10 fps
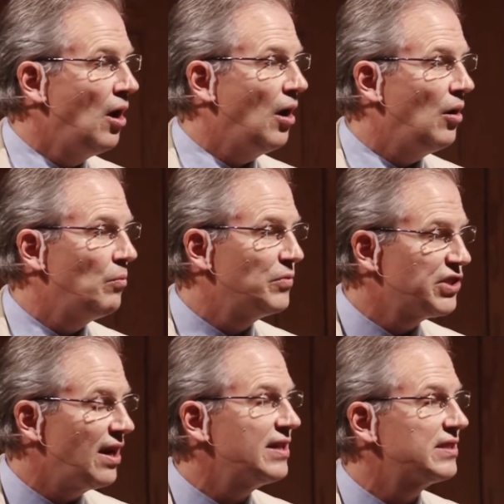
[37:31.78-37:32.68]
Um,
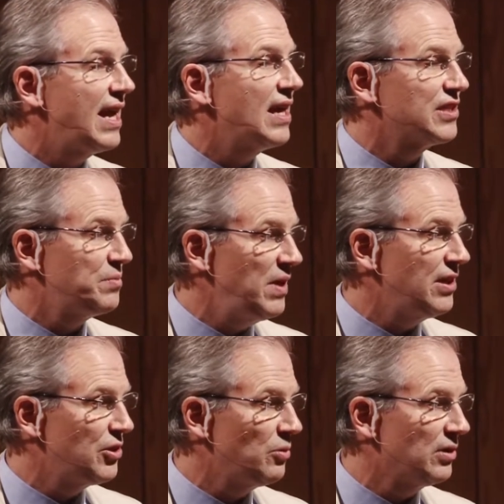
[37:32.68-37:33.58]
science can't
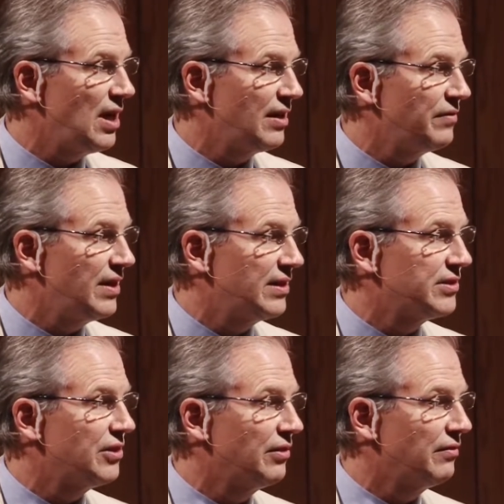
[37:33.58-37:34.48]
speak to a lot of things
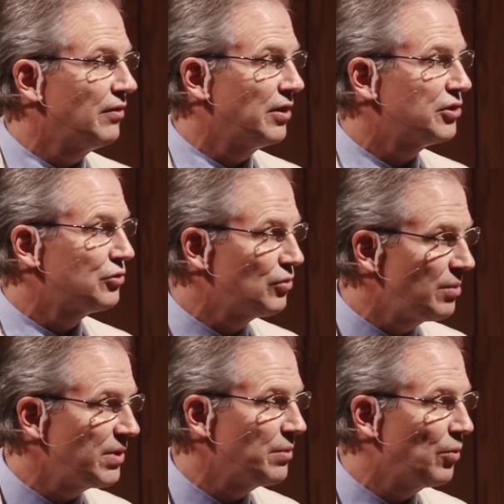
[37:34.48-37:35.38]
that are
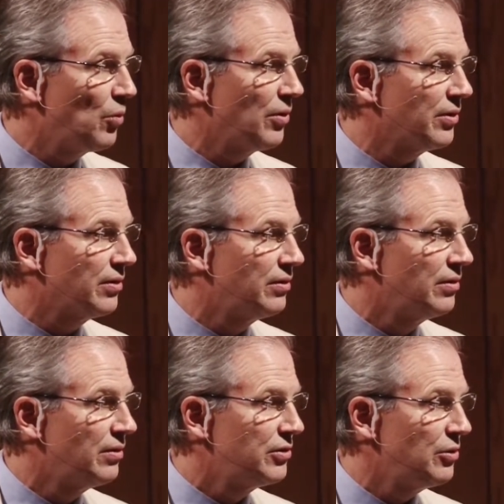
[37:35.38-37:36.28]
extremely important
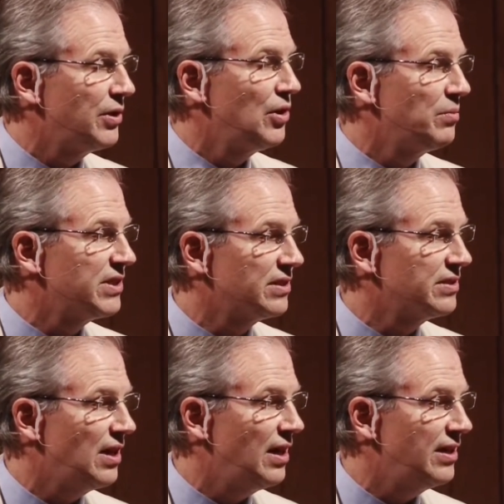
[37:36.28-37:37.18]
to a human
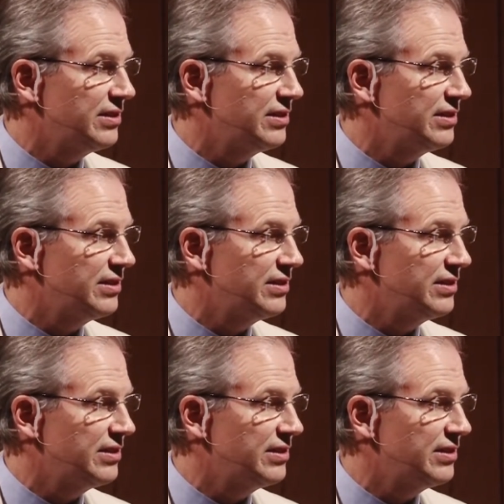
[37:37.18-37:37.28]
society.